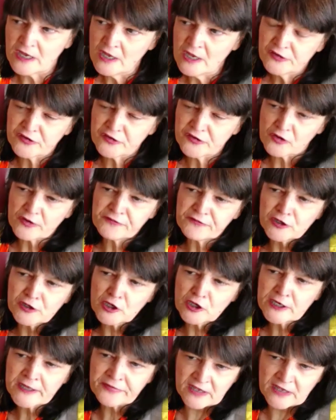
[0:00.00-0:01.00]
So if you
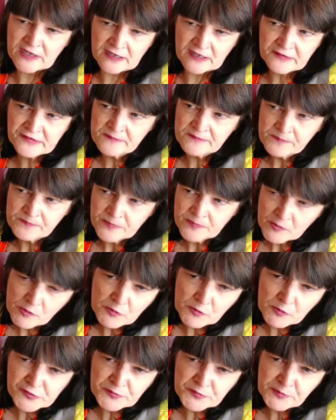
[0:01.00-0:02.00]
look at this, what
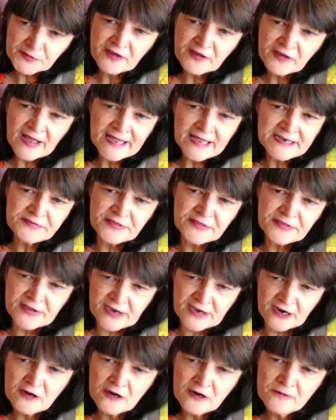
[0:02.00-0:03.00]
was provided
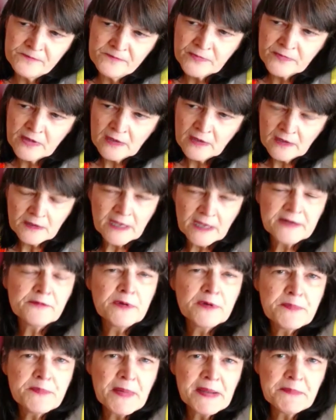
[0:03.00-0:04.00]
there, and
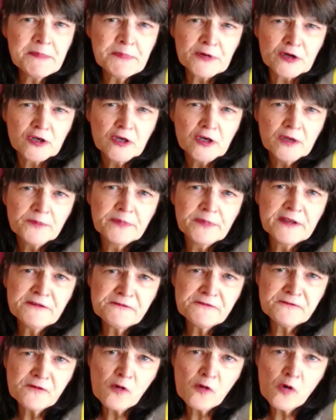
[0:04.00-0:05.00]
remember,
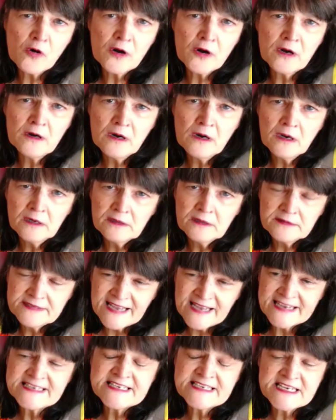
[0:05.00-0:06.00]
before
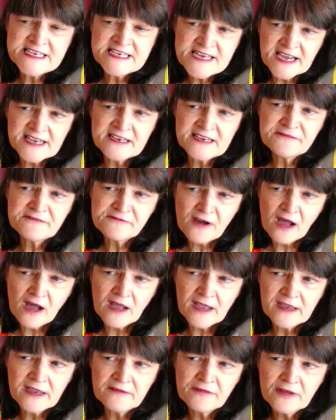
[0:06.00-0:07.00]

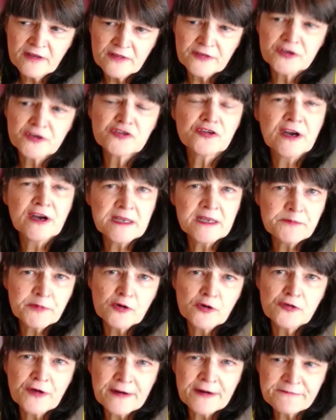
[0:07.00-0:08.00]
1995, the training
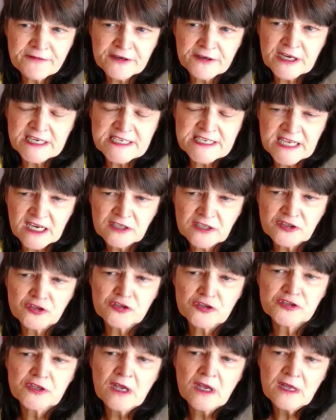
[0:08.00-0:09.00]
program for
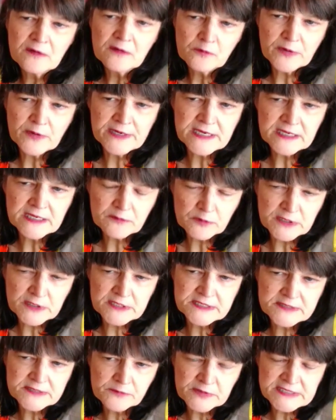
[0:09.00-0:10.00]
conductors, when
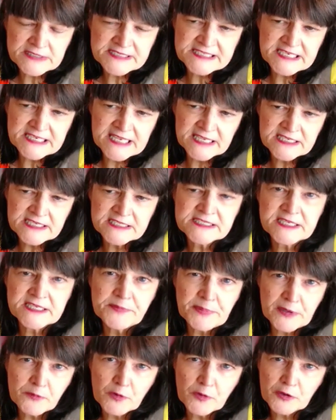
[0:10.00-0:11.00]
CN and
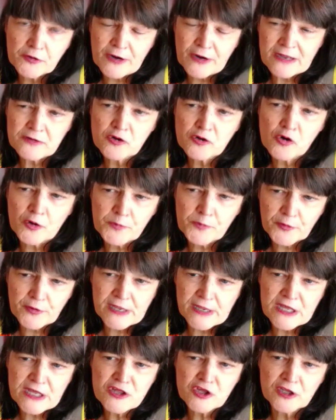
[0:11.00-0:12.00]
CP were Crown
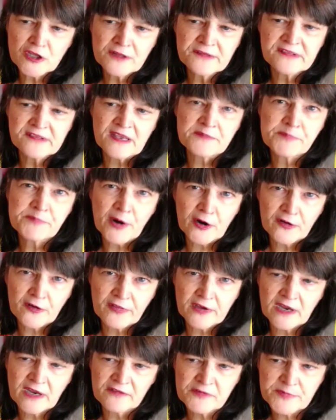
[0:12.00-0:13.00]
corporations and part of the
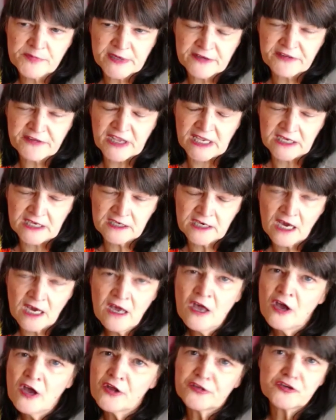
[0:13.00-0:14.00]
Government of Canada,
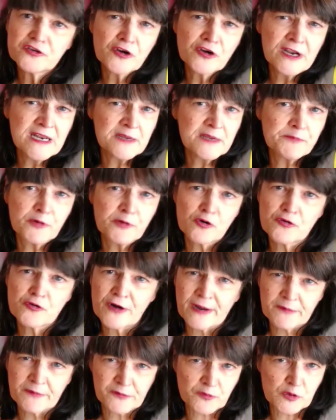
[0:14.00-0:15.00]
the training
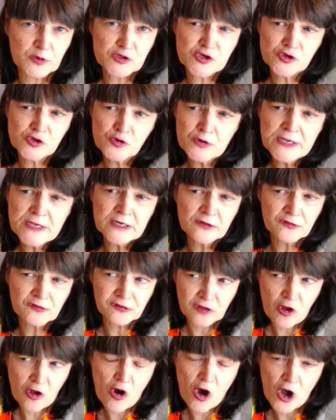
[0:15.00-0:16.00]
programs were 2 years
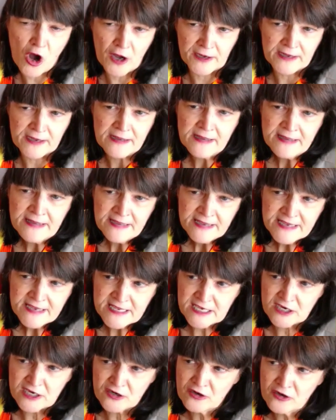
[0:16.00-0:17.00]
long.
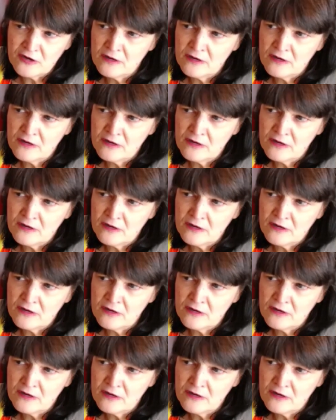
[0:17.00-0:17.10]
Here,